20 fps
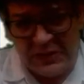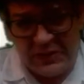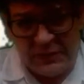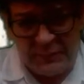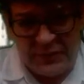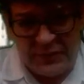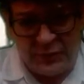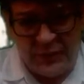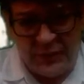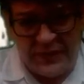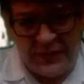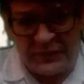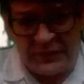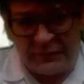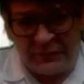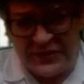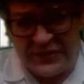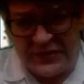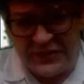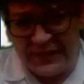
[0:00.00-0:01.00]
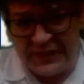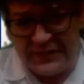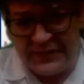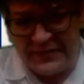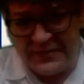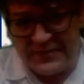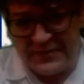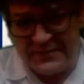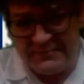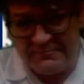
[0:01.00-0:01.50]
between the different
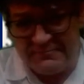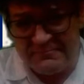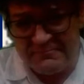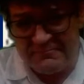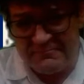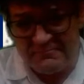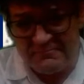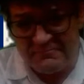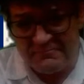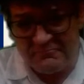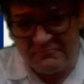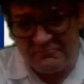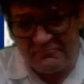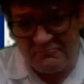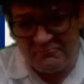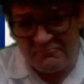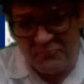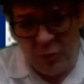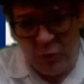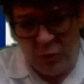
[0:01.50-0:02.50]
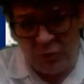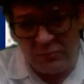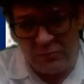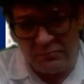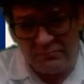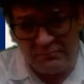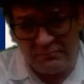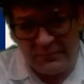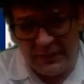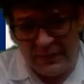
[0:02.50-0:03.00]
cities? No.
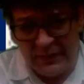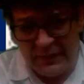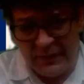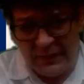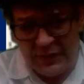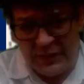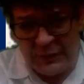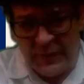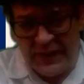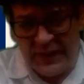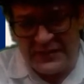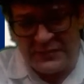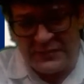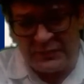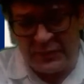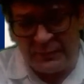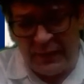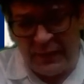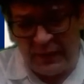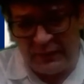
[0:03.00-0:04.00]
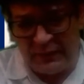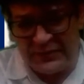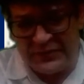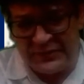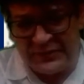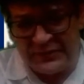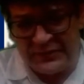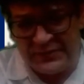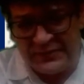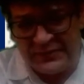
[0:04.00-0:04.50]
You made some
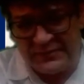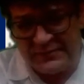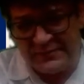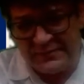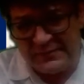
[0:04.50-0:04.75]
comparisons